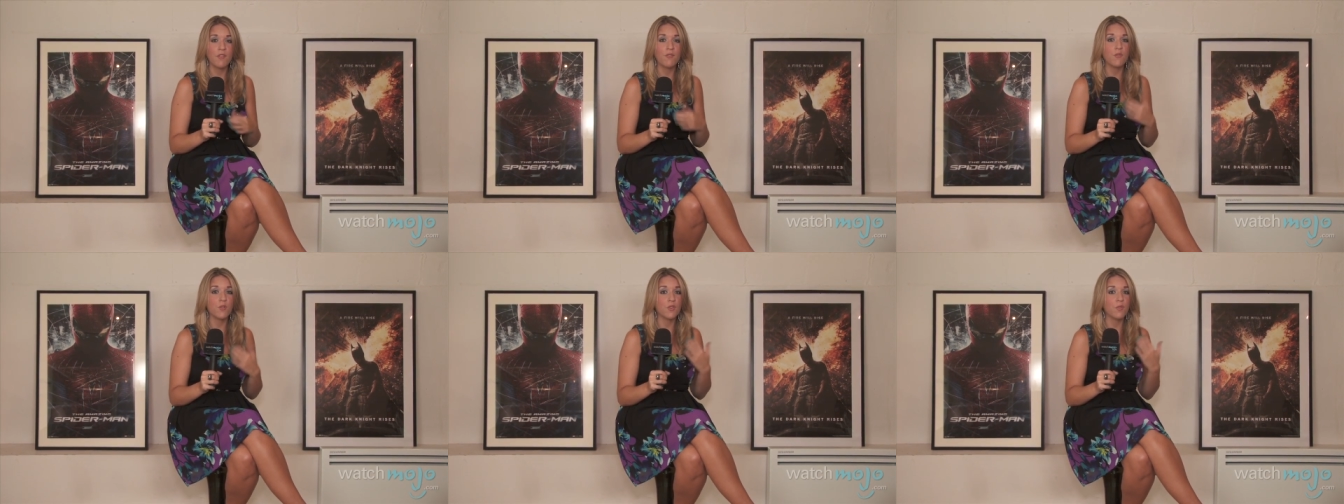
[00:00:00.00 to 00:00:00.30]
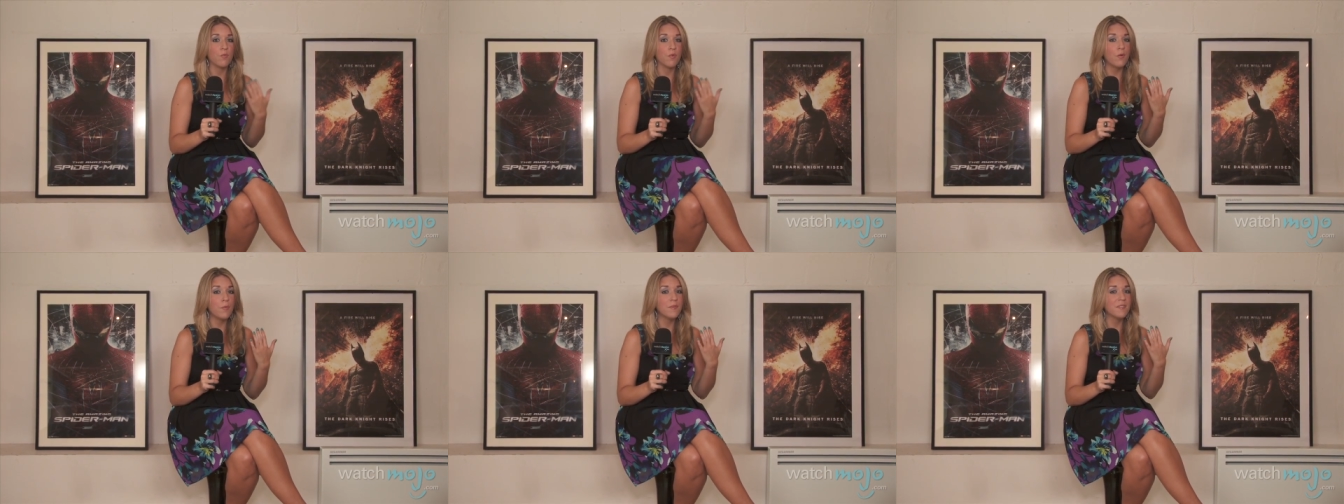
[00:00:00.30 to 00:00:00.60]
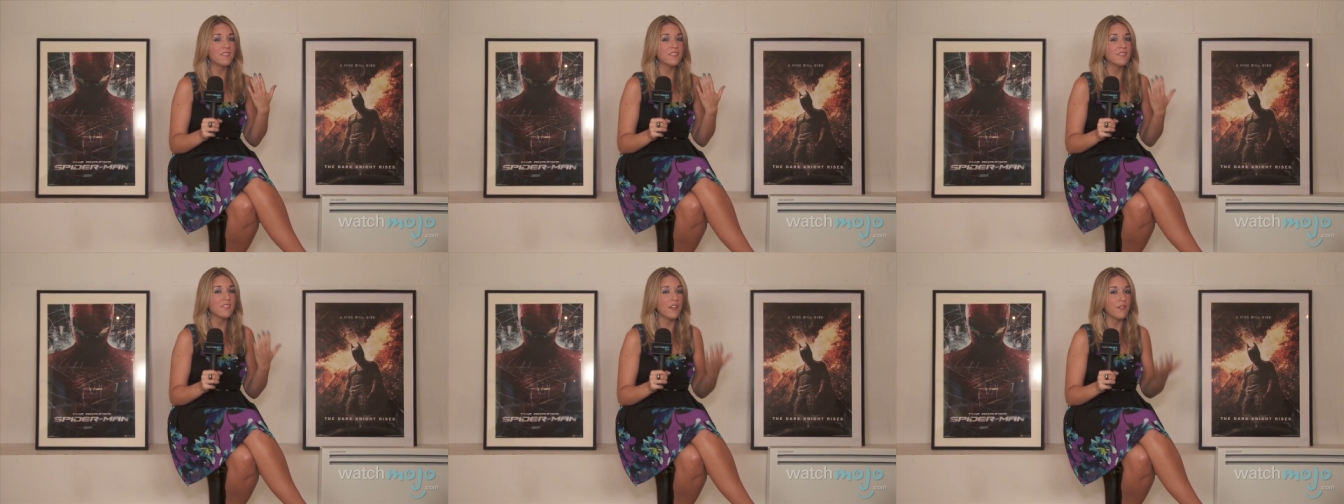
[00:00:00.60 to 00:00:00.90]
for the
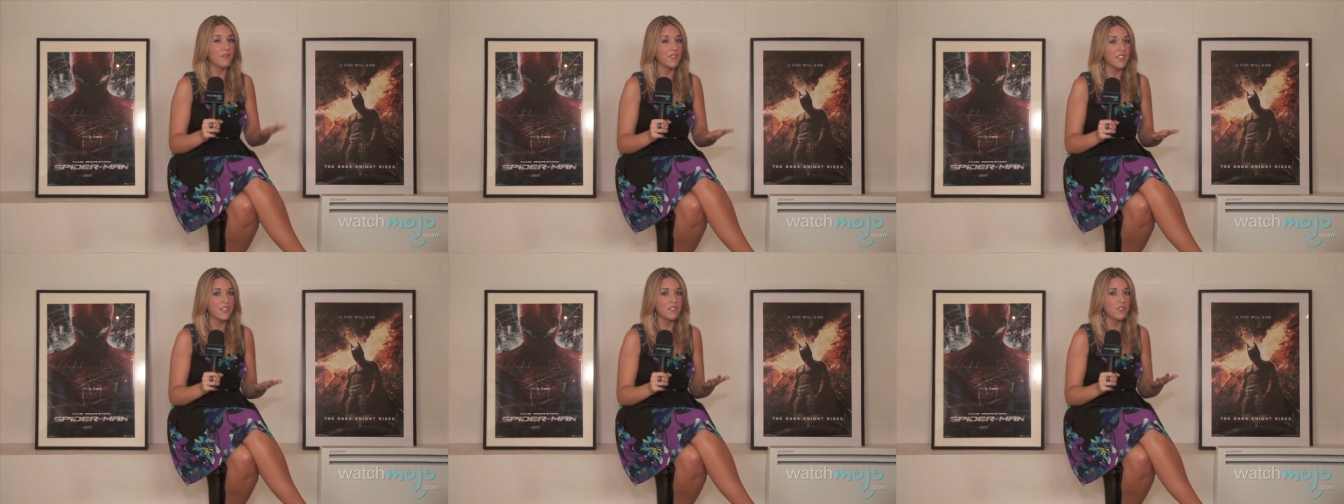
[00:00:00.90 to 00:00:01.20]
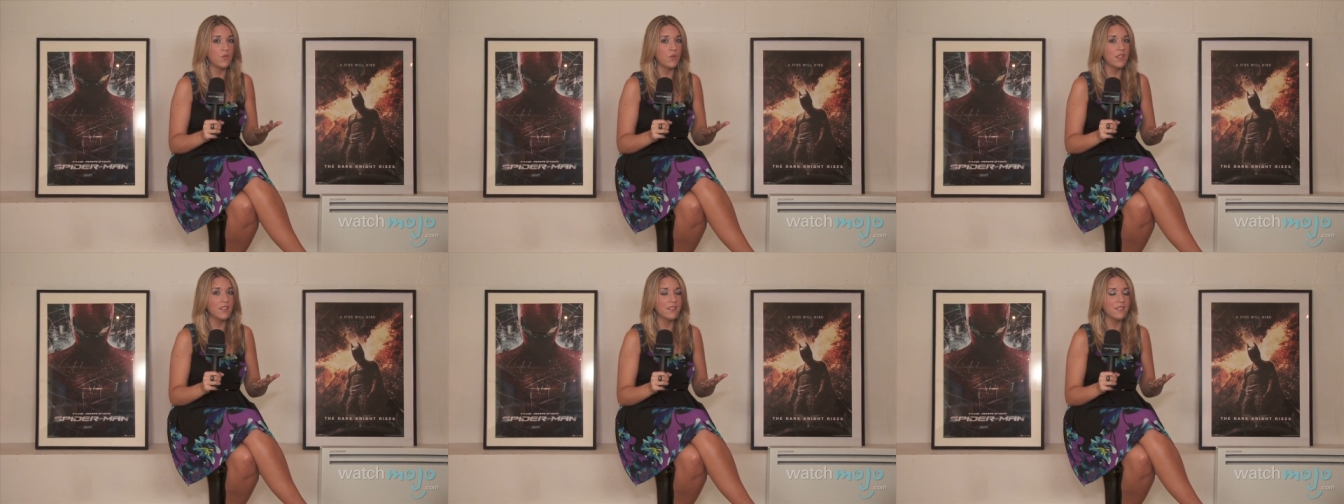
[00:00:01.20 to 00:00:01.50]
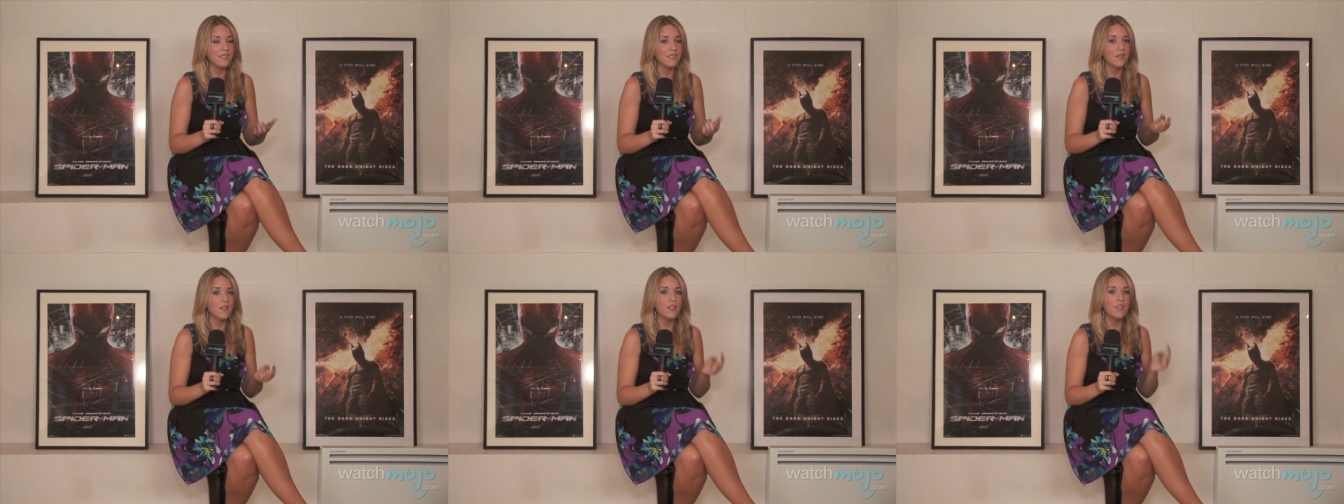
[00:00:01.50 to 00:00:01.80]
purposes of this
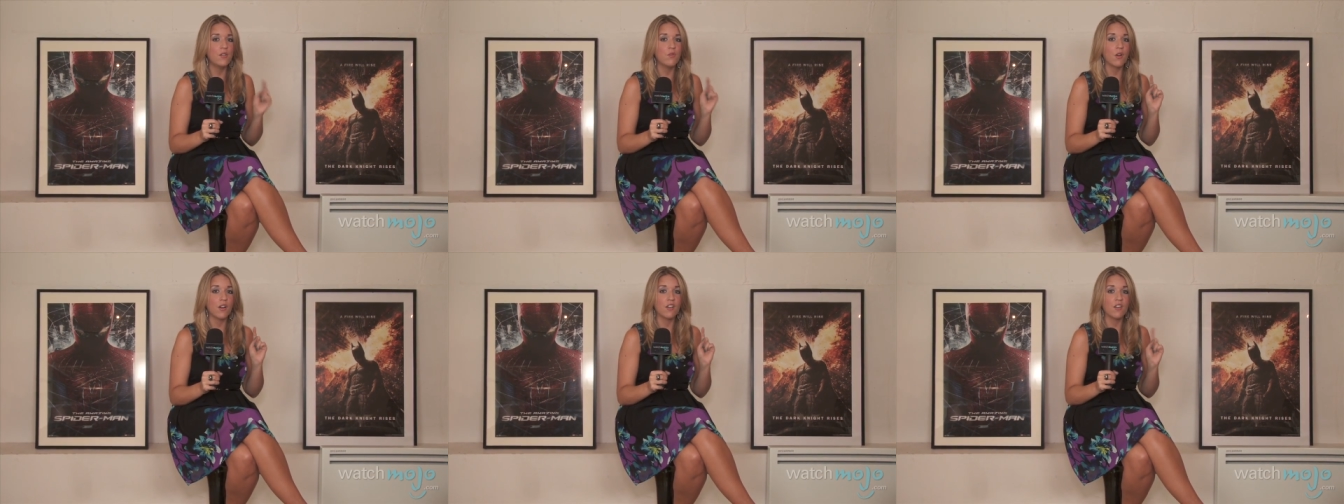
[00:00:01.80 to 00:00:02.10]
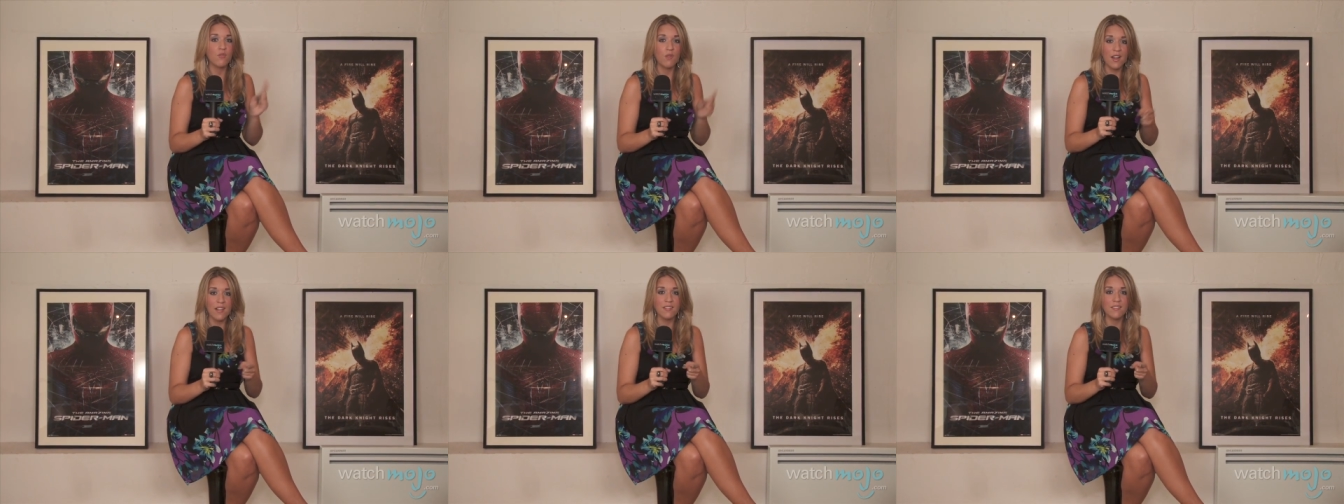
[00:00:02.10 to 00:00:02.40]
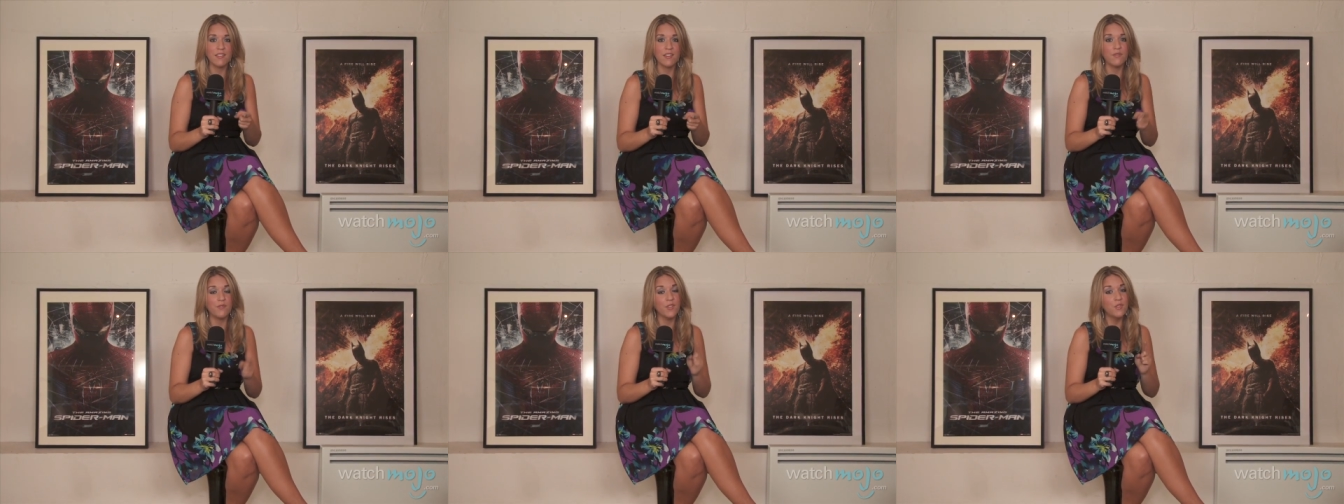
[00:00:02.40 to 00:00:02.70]
quiz, you are
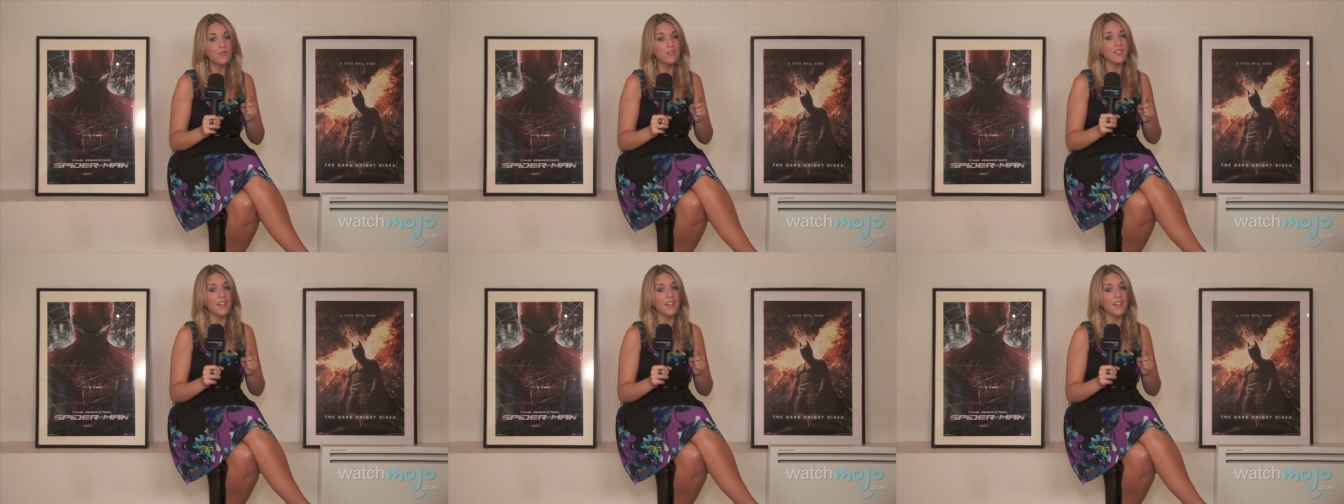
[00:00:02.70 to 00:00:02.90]
correct if you